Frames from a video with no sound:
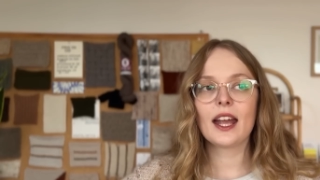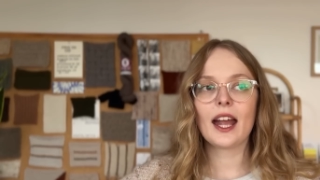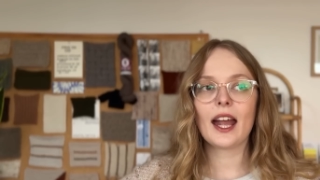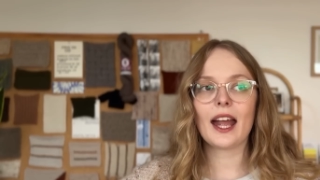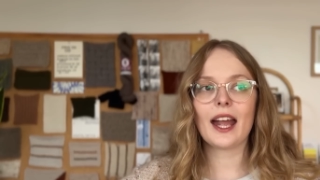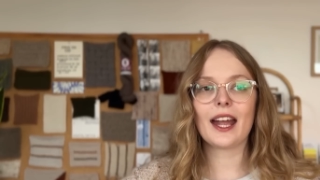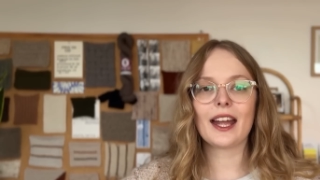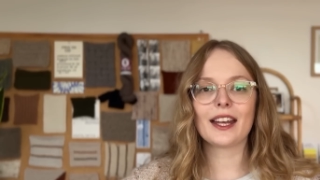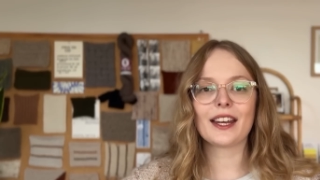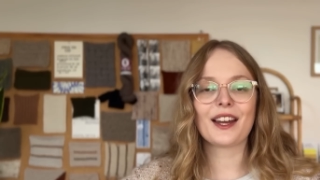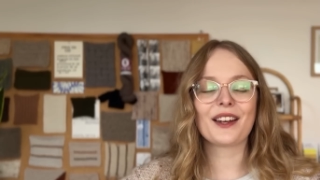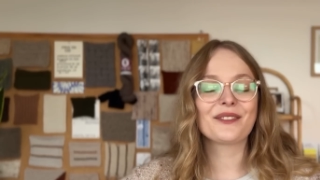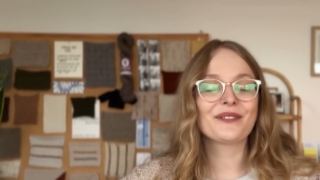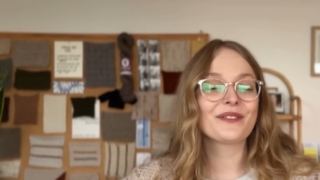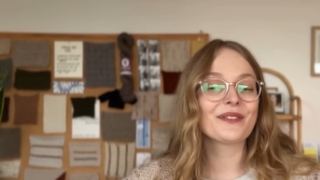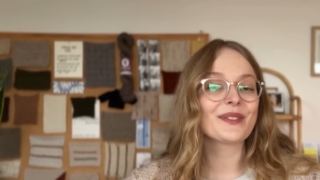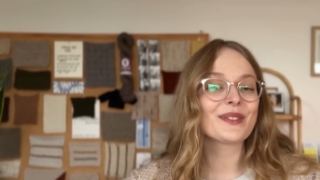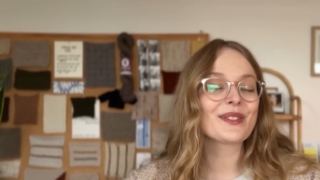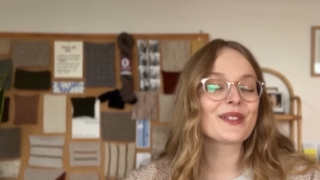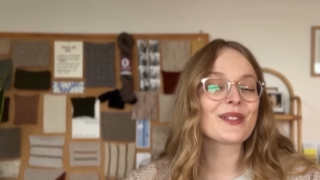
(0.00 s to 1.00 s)
And
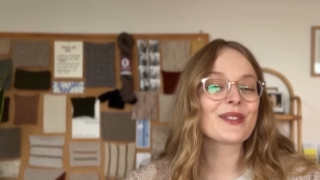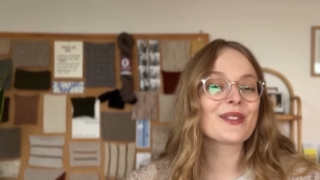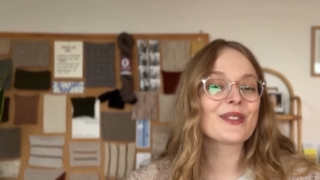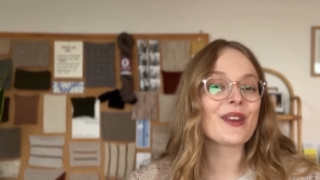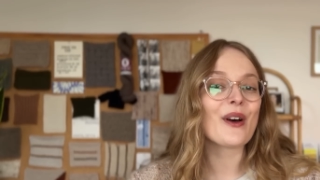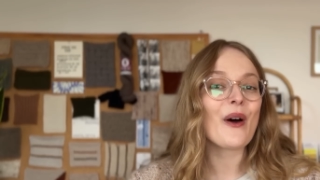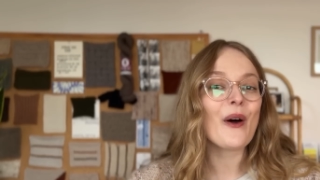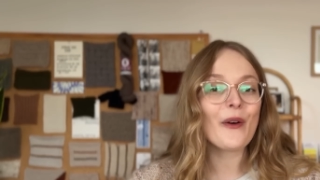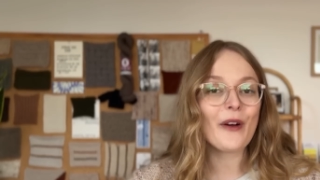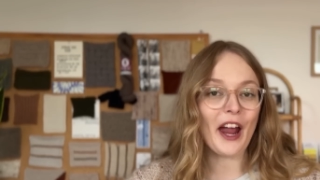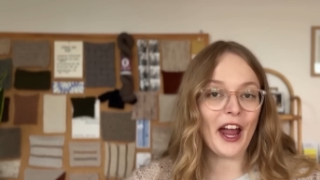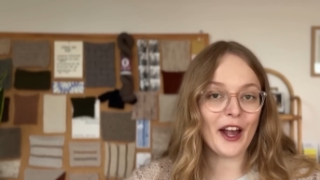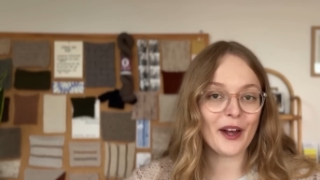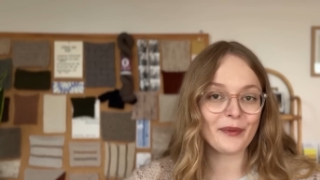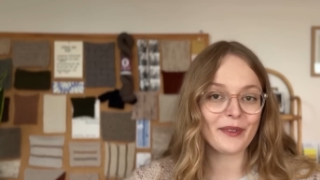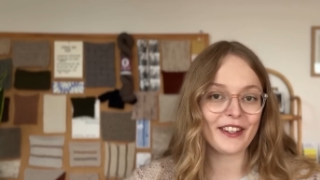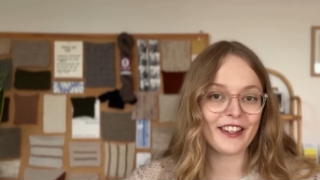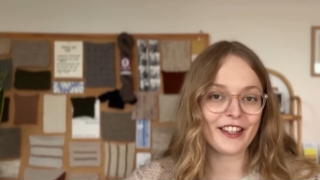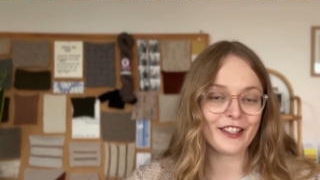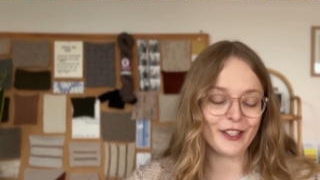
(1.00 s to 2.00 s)
I'm so
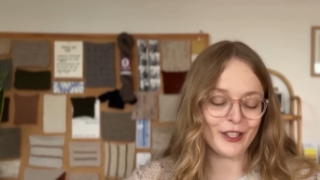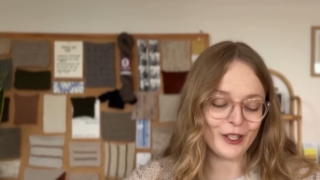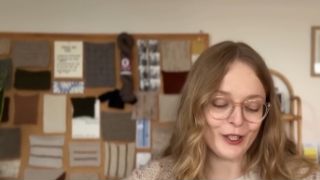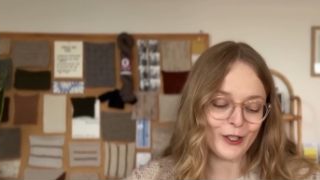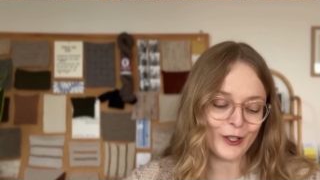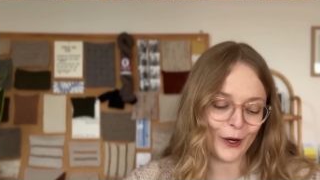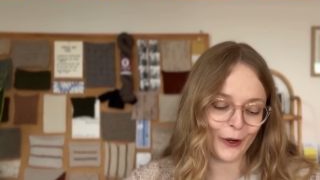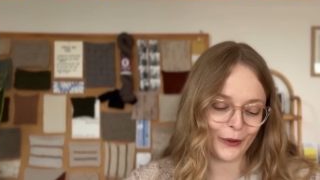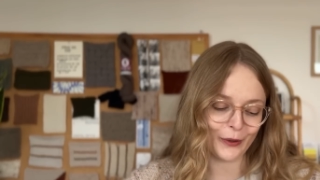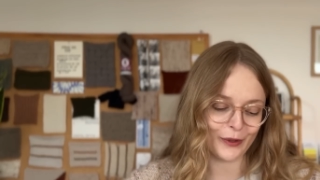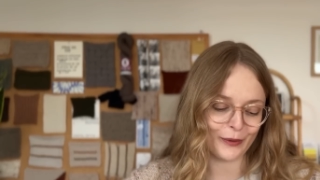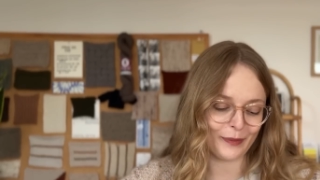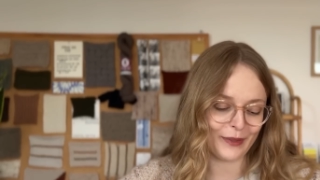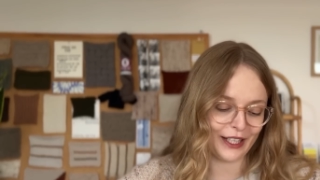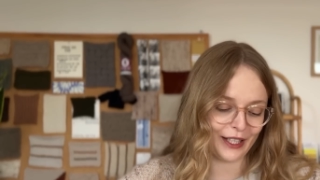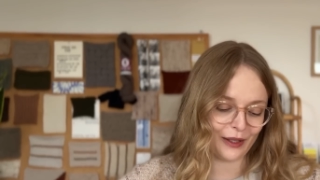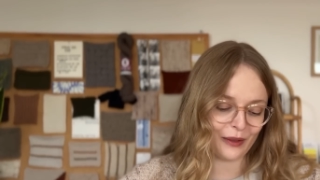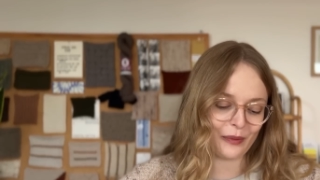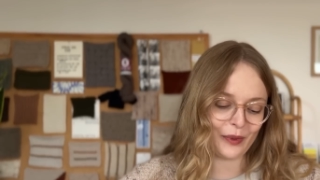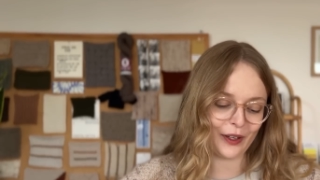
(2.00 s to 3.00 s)
happy that she chose
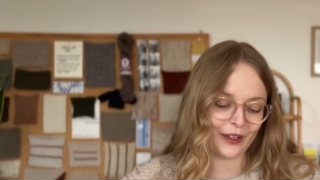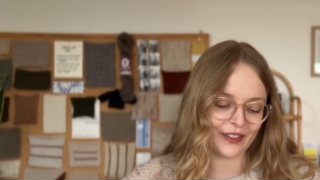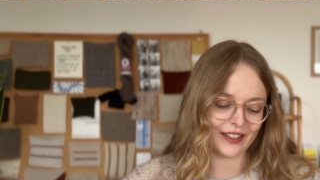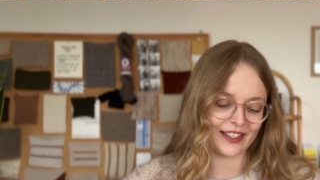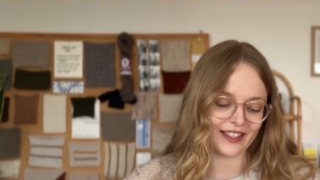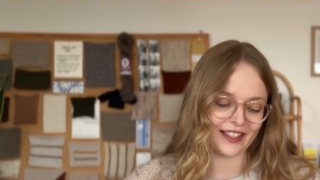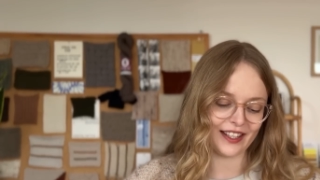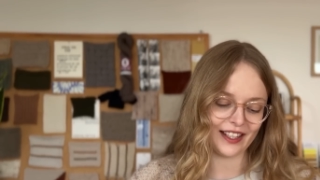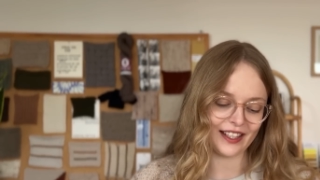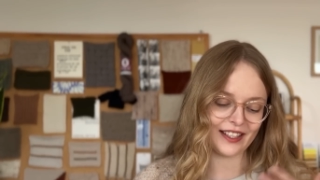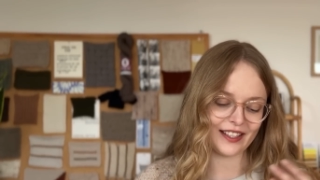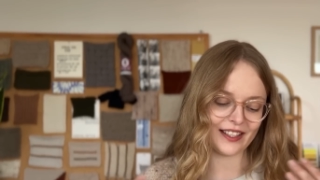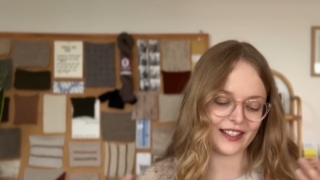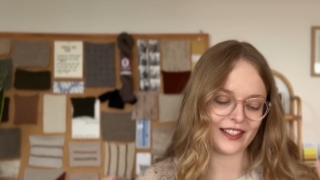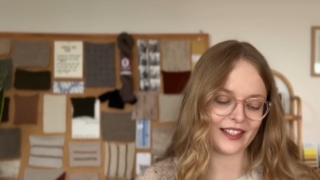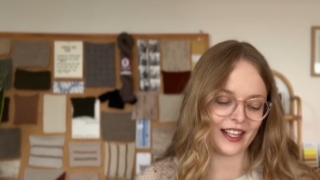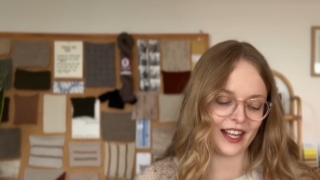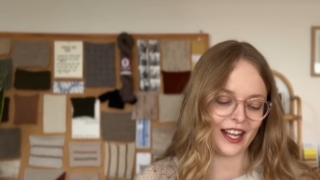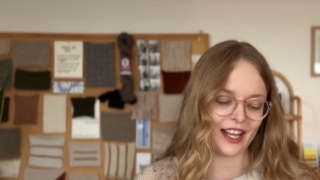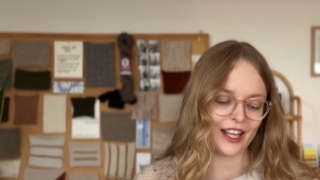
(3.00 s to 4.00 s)
me because this
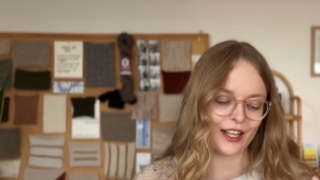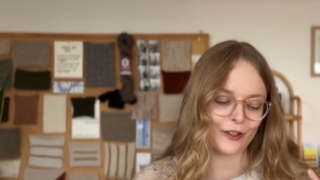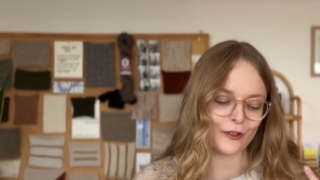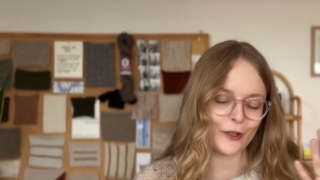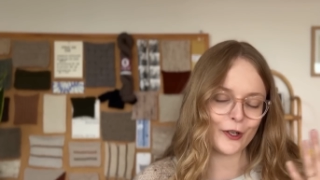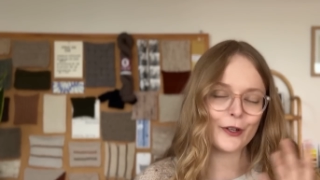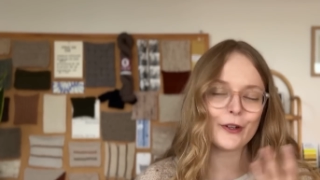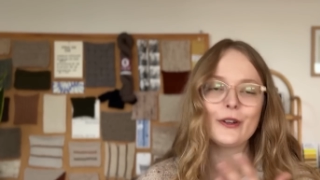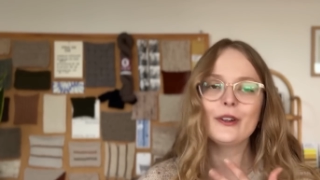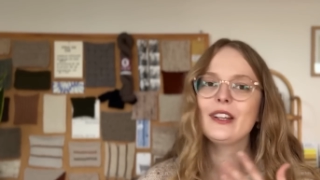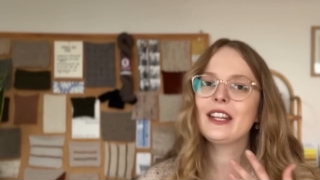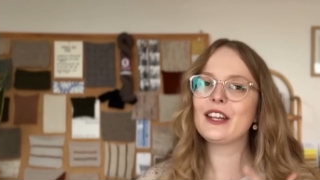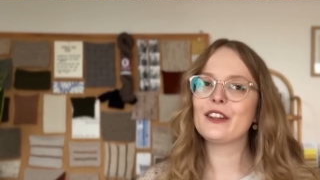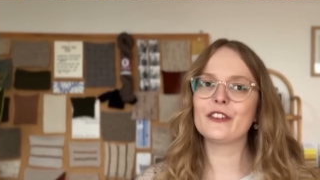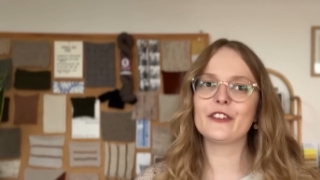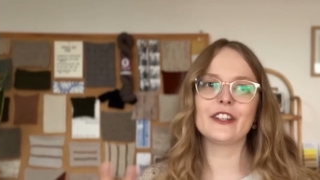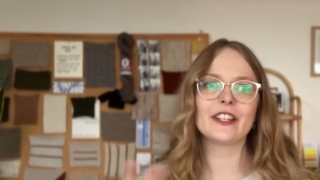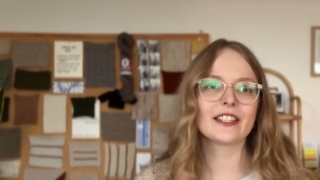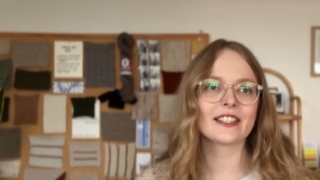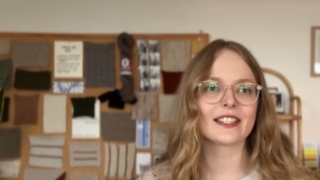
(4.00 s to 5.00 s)
truly
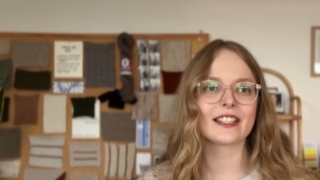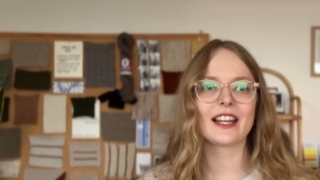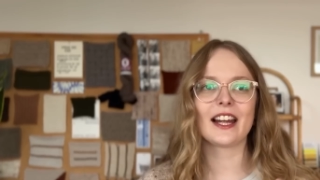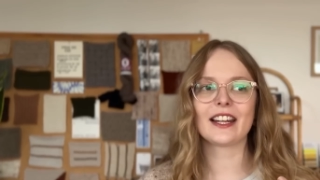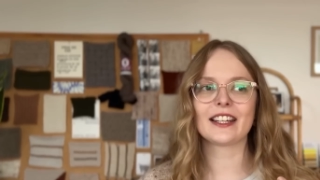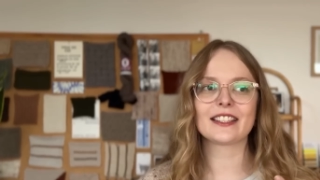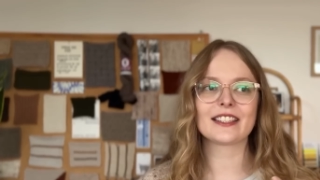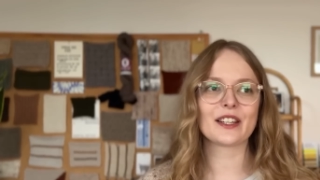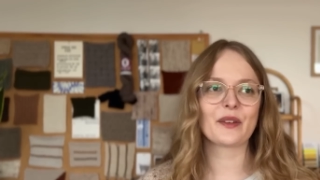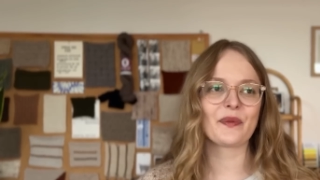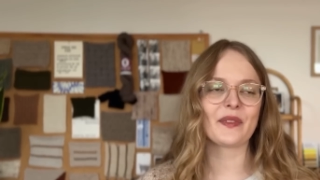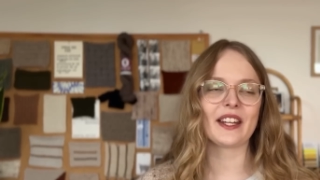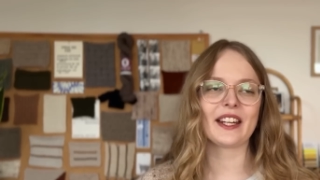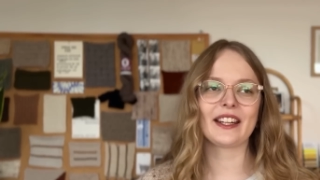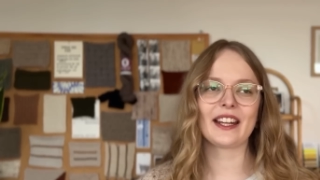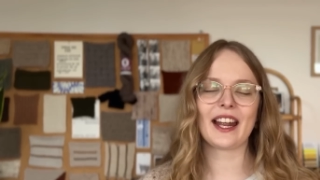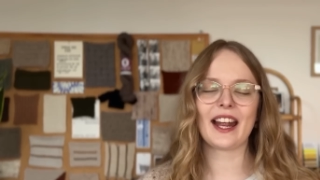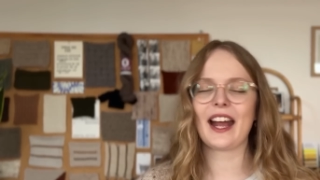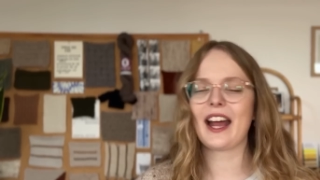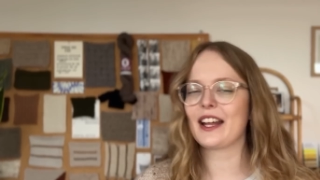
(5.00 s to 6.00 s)
feels like something
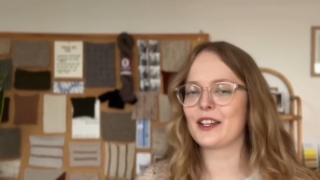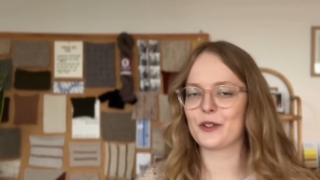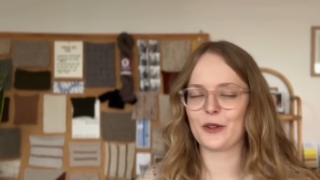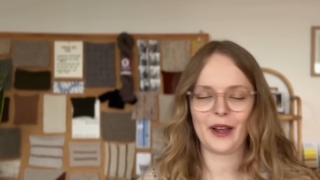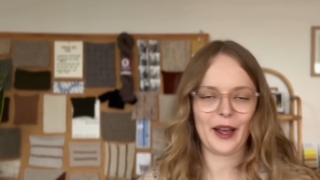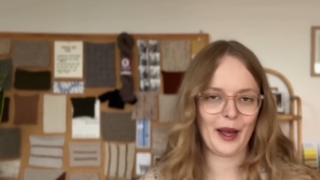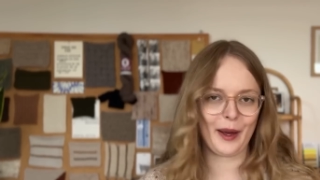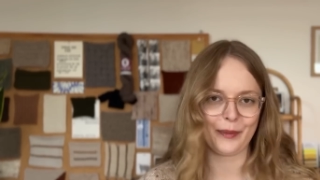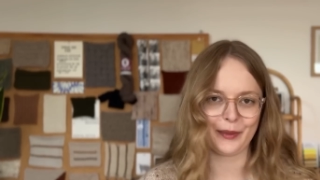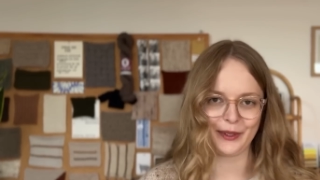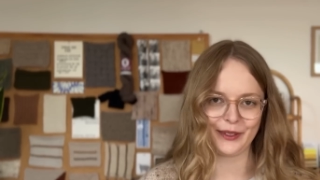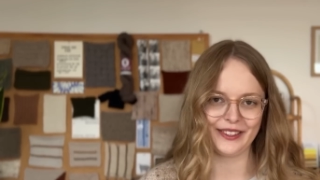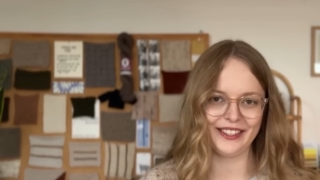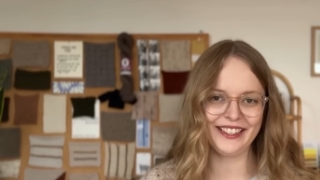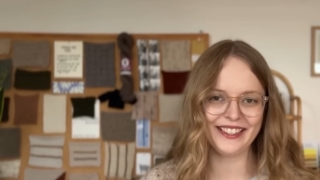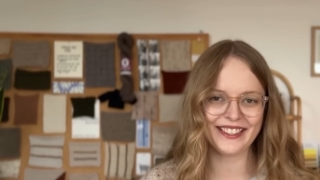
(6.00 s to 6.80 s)
that had to happen.